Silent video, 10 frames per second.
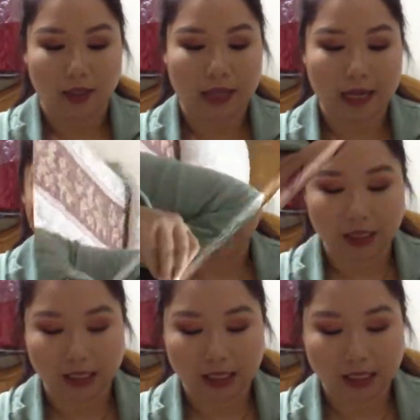Now
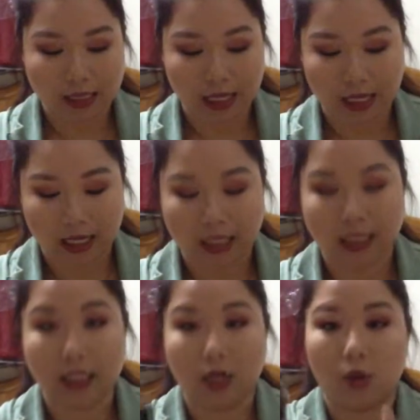this is a
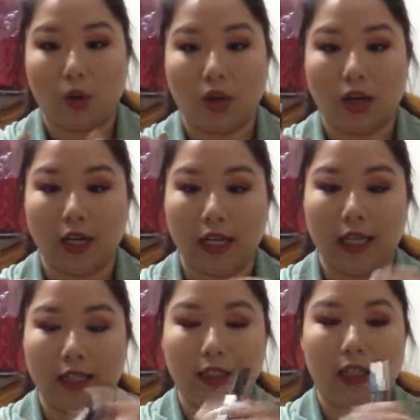Dior
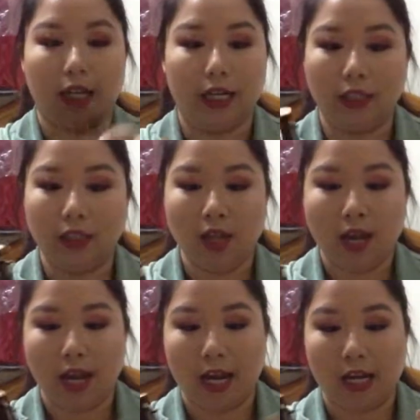It line,
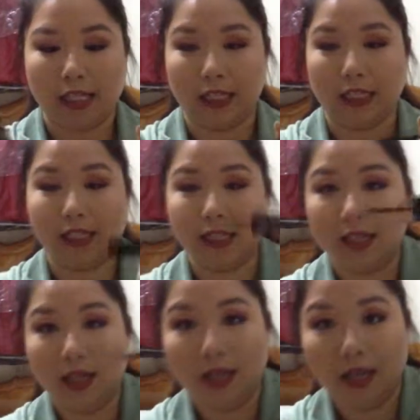and it's in this
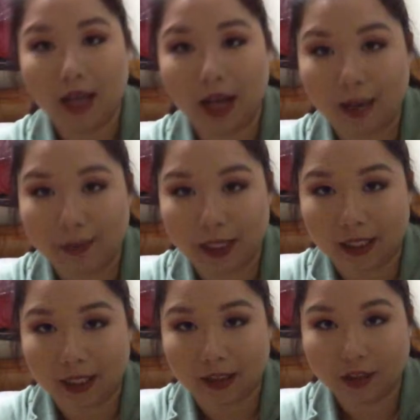hot pink
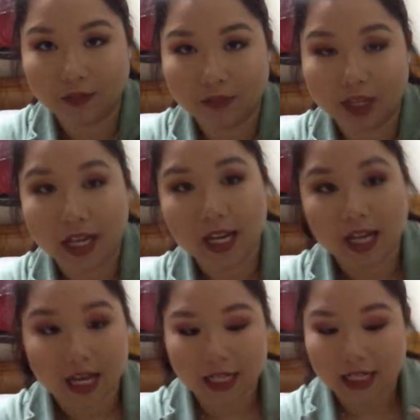color.
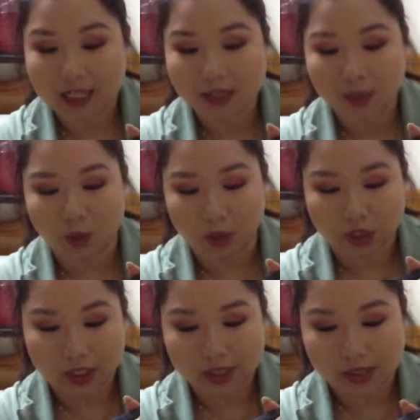It is
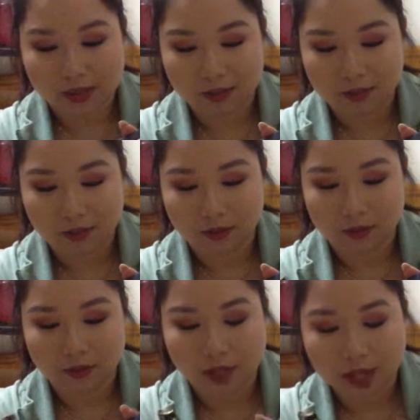gorgeous,
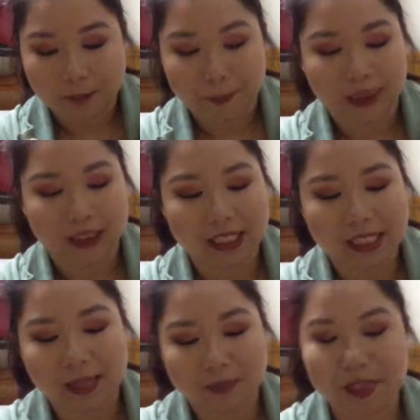but the
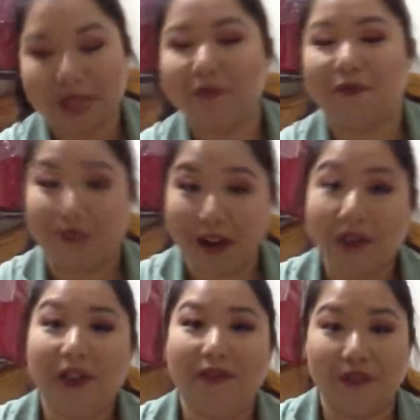tip is
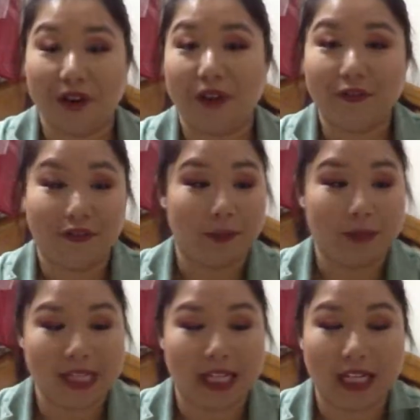very
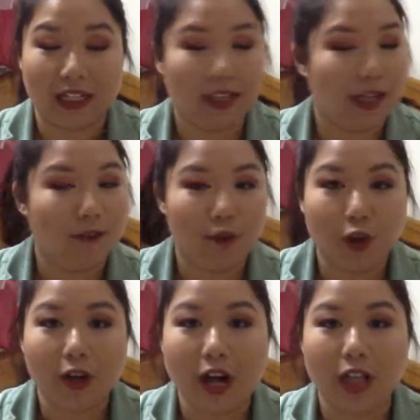flimsy. If
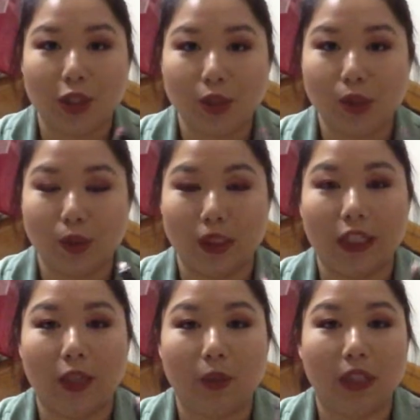you're not used to a
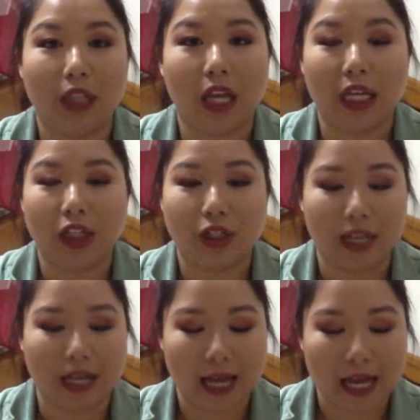liquid liner
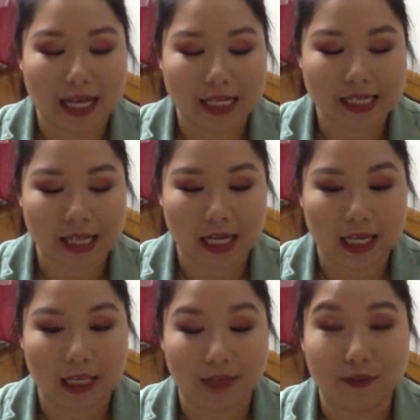that has
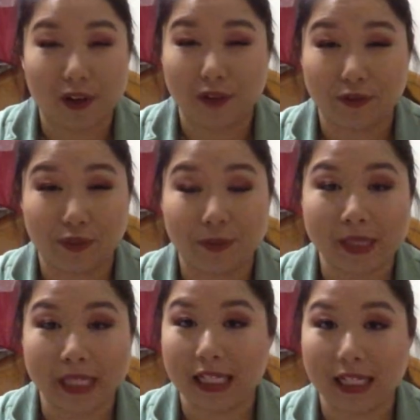a very
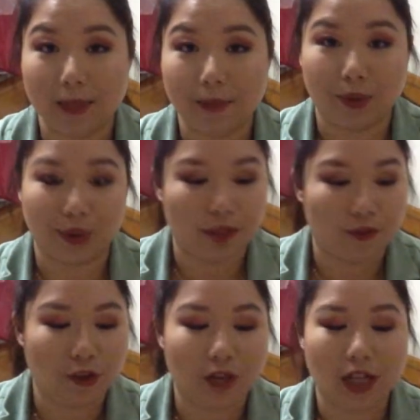flimsy tip, or
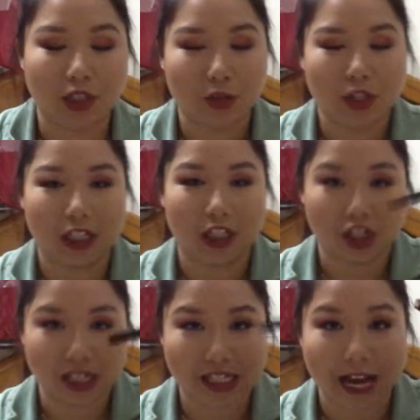if you're not used to
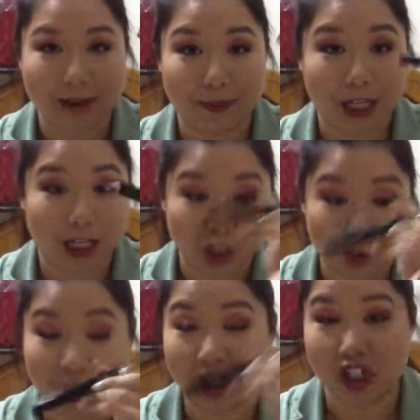just dabbing and you
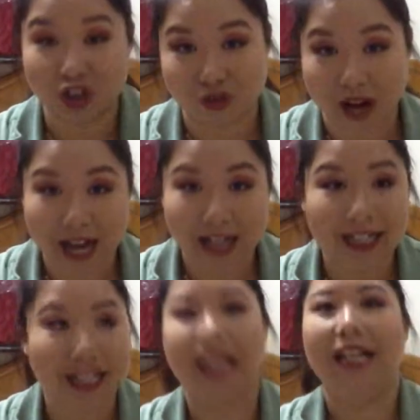want to
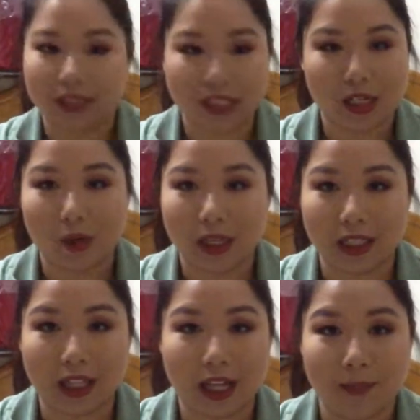drag, the Dior
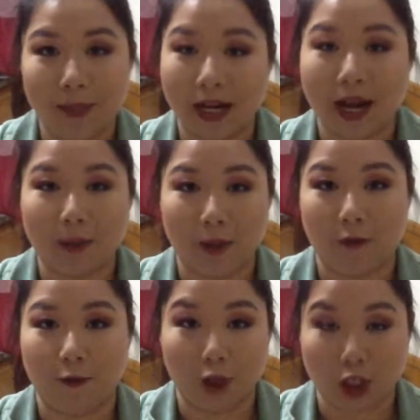It line may not be
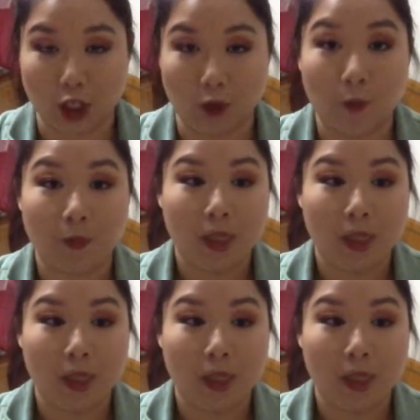for you.